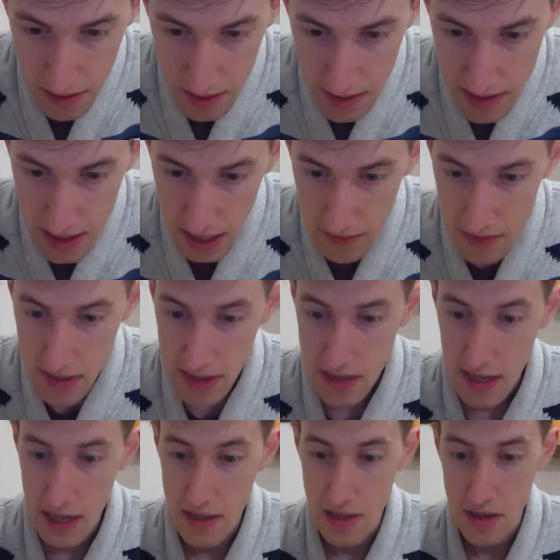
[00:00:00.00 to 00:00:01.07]
is David to
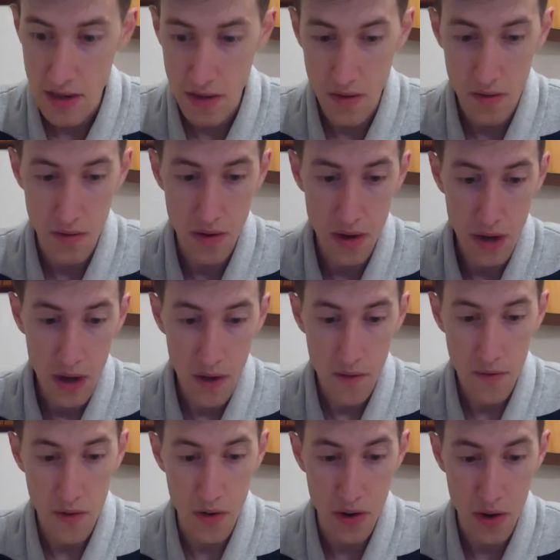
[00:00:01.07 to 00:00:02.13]
say to you?
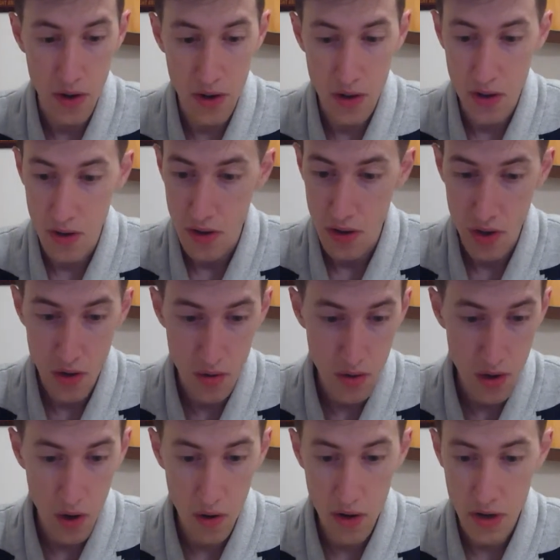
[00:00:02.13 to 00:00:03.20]
For you
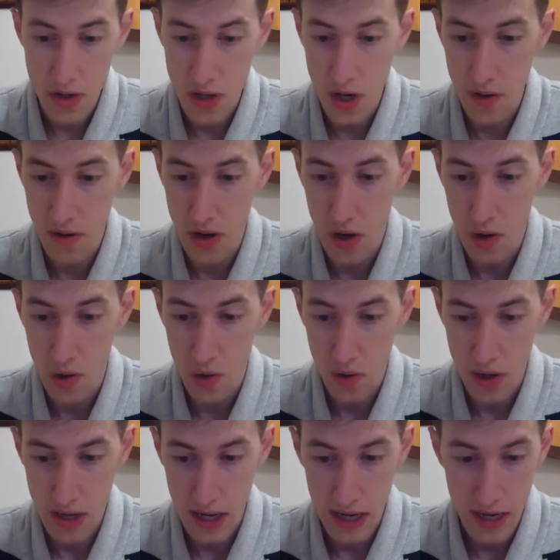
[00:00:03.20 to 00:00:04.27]
know your servant, O
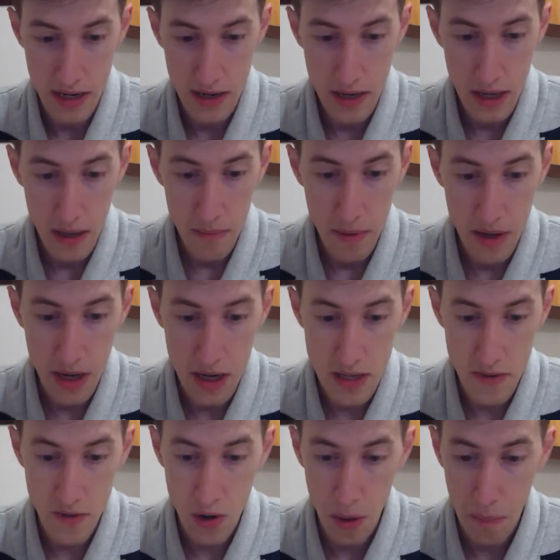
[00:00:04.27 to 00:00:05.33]
Lord God, because
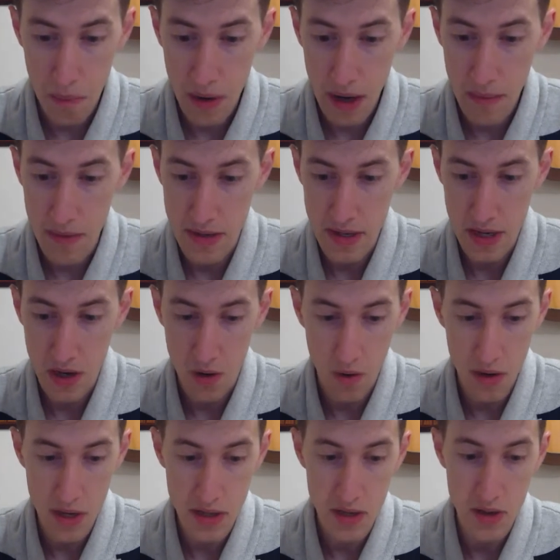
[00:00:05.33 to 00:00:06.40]
of your promise and
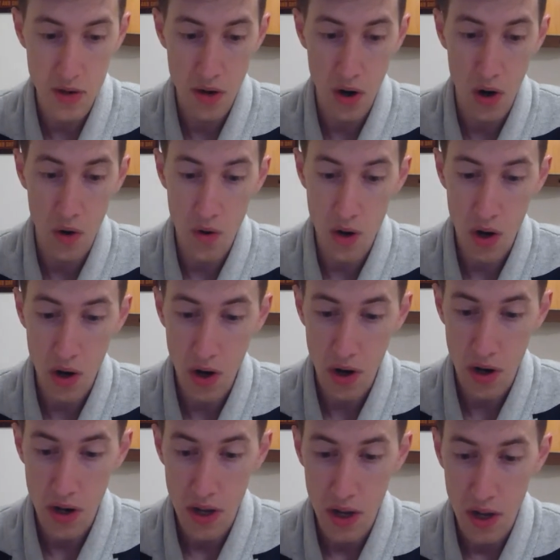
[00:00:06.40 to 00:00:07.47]
according to your own
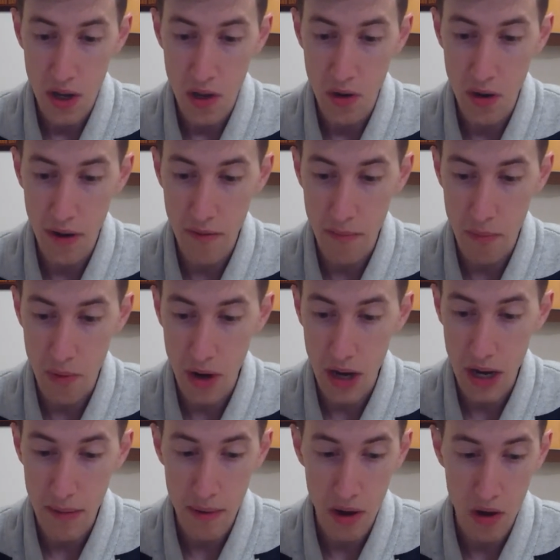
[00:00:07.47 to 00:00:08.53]
heart, you have
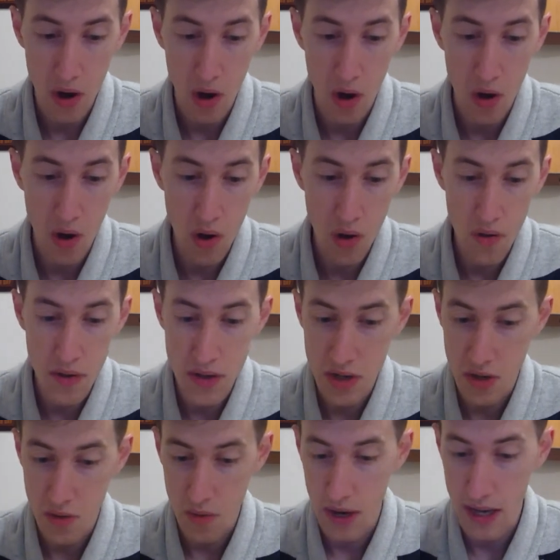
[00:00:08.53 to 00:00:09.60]
brought about all this
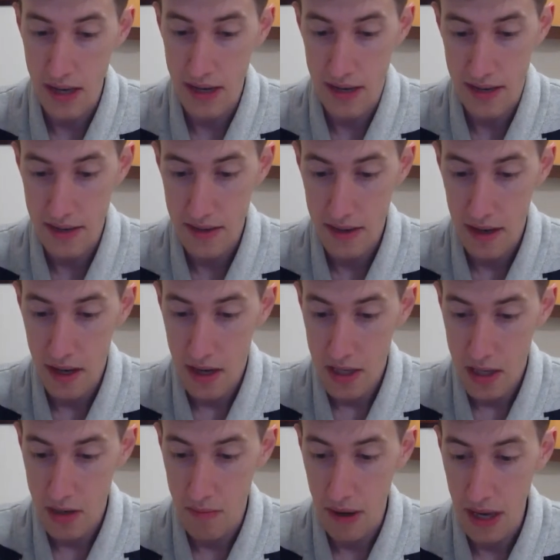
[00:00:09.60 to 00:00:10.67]
greatness
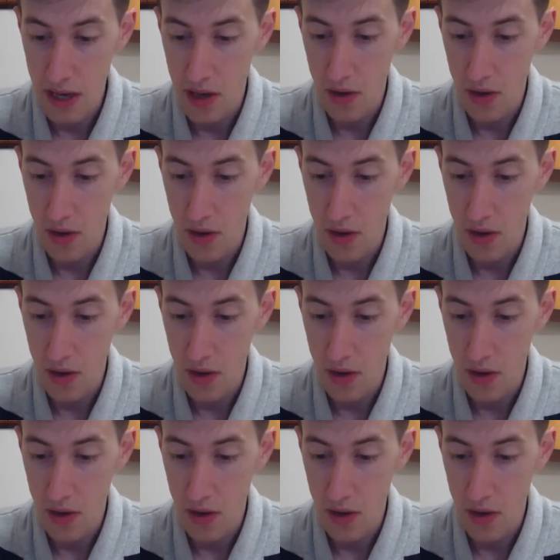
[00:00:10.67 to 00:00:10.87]
to make